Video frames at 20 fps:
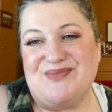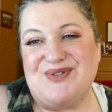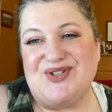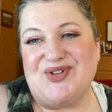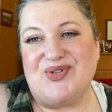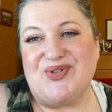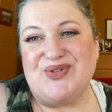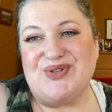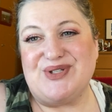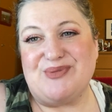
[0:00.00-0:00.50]

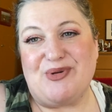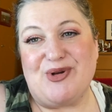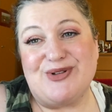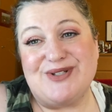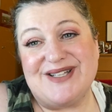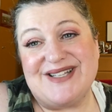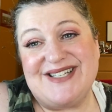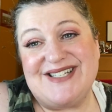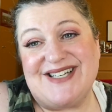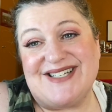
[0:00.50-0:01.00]
so
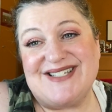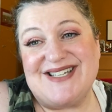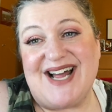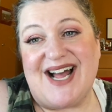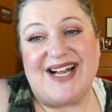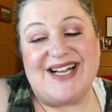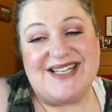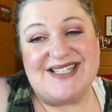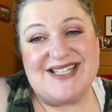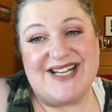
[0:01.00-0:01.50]
supposedly does
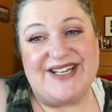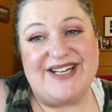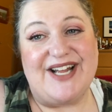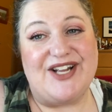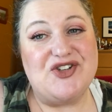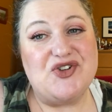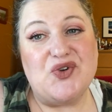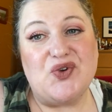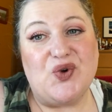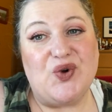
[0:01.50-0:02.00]
not contain
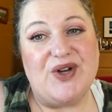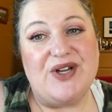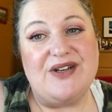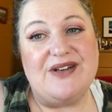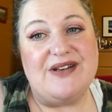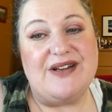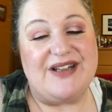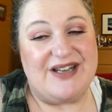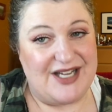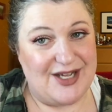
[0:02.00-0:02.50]

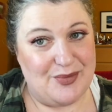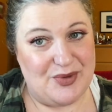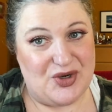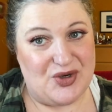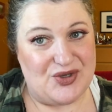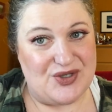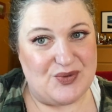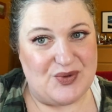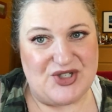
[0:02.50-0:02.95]
endocrine inhibitors,